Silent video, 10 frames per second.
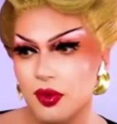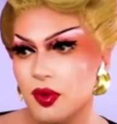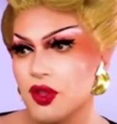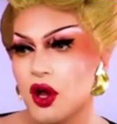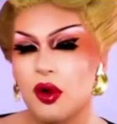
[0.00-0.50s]

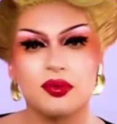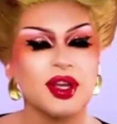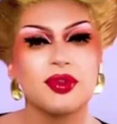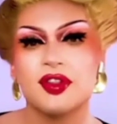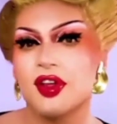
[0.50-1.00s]
know
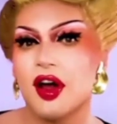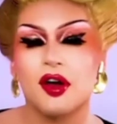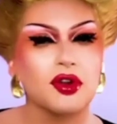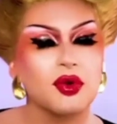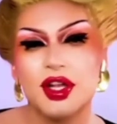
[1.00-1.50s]
something that
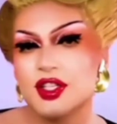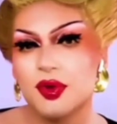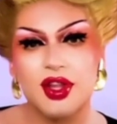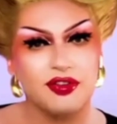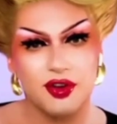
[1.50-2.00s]
other
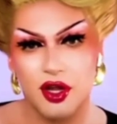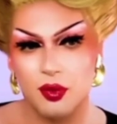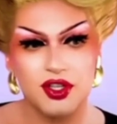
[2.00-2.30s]
queens will never know,